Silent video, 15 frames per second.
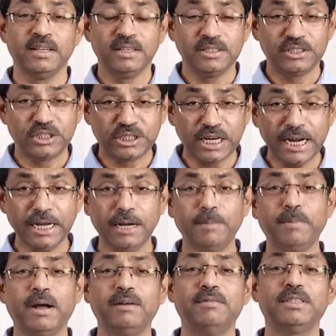Strike
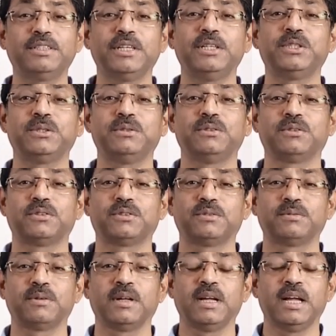up conversations
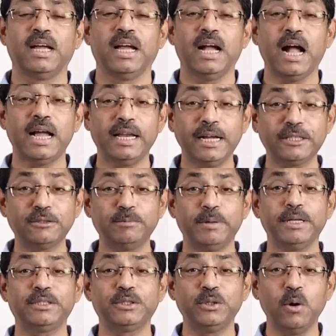and
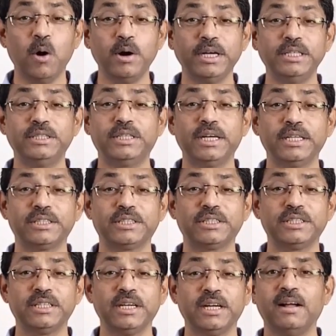express your
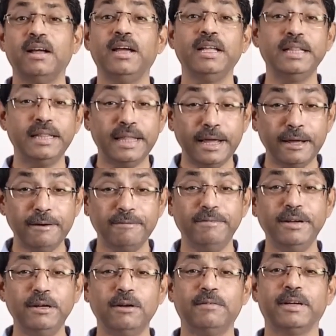interest in their
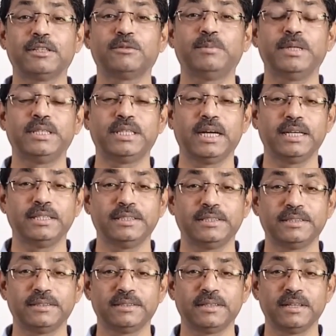field of
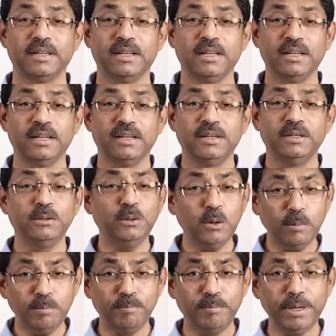expertise.
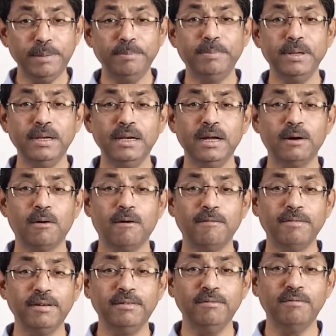People are
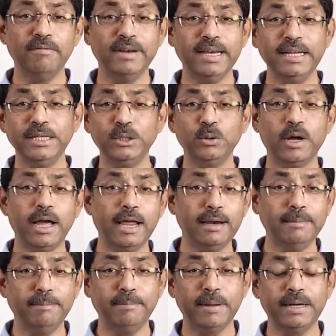often willing to
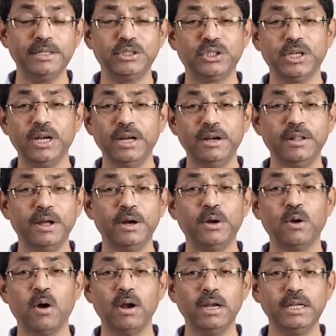help and share their
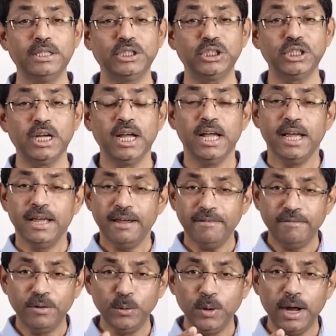knowledge
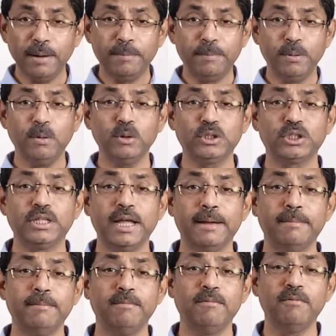if you approach
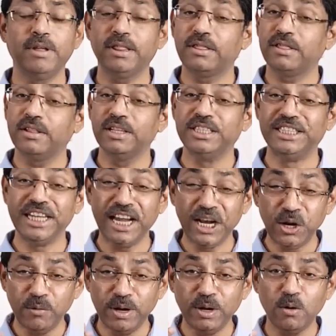them with
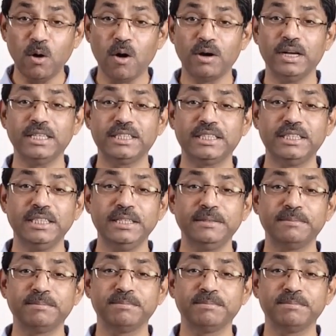genuine honesty,